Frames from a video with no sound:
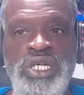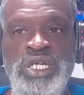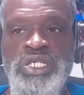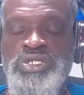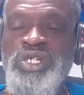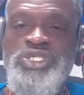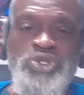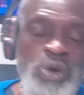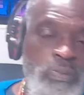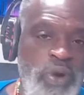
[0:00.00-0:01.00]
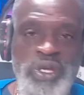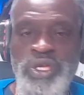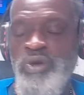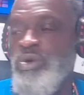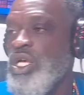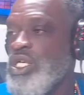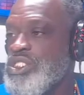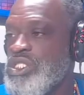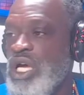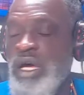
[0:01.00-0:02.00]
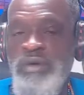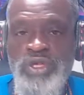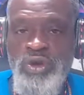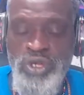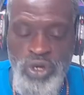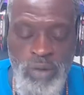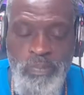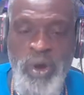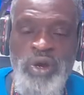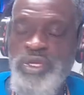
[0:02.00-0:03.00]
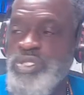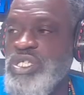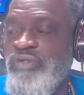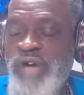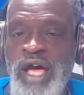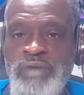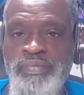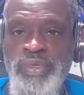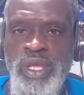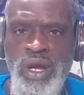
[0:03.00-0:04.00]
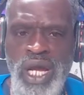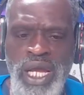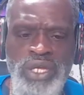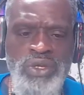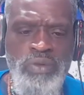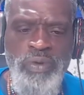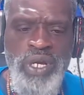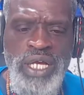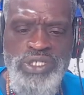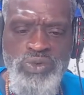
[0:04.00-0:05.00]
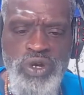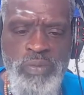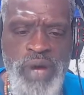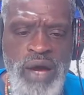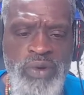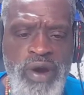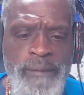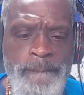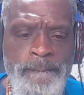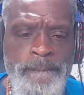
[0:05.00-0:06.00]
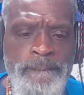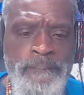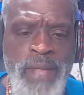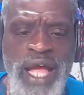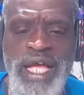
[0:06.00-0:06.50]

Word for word: so that you don't burn your um you, you don't burn yourself out. All right, you don't burn out your willpower. I got